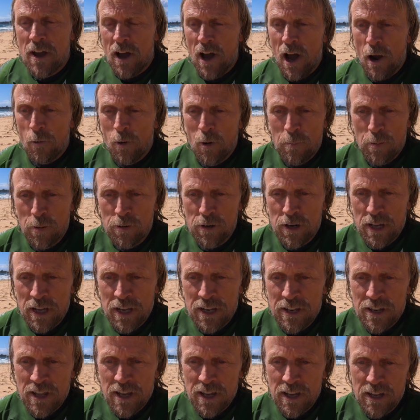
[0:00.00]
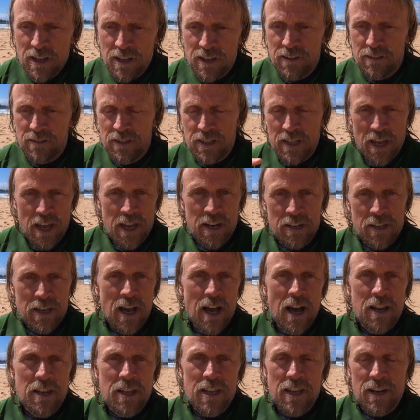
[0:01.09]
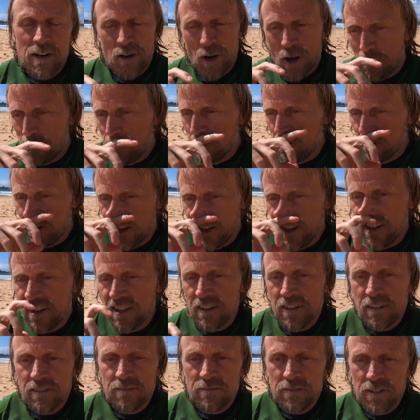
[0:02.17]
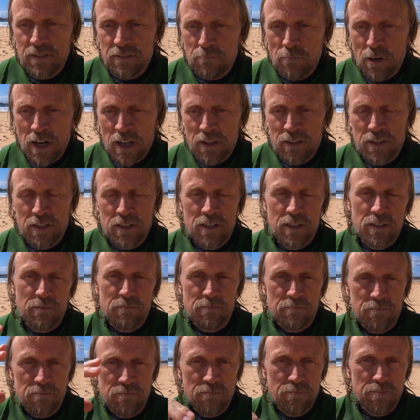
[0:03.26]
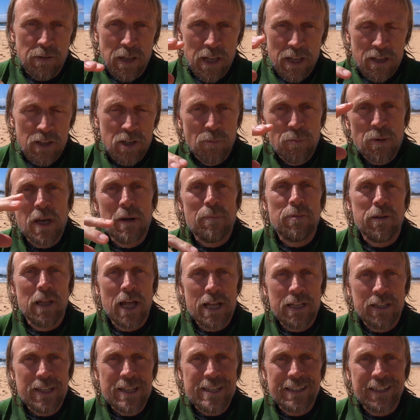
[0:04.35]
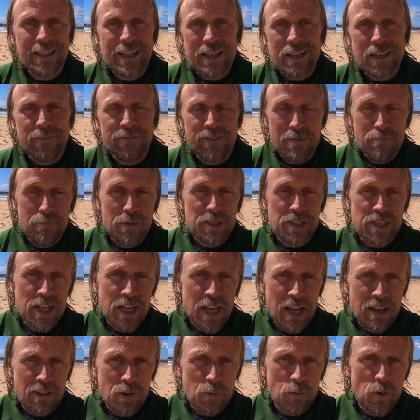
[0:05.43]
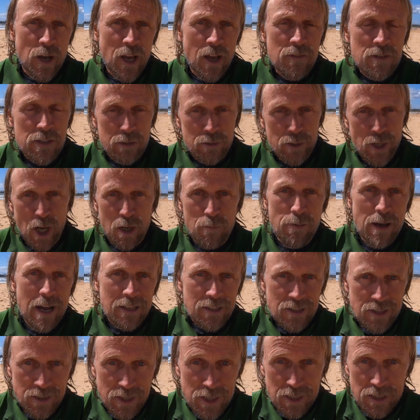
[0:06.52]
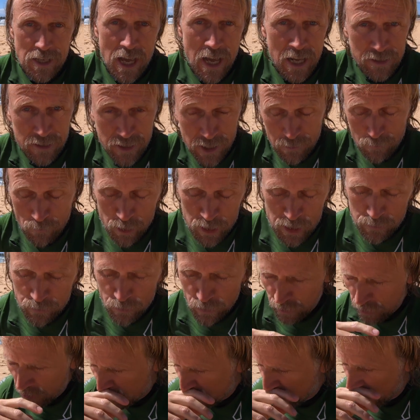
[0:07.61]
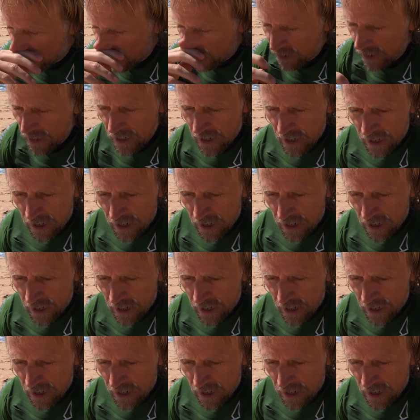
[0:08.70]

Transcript: I will put in the end card here, I'll put one of the it'll be a playlist link. If you missed any of the waves, it'll go back to the start and you can watch them all in a row.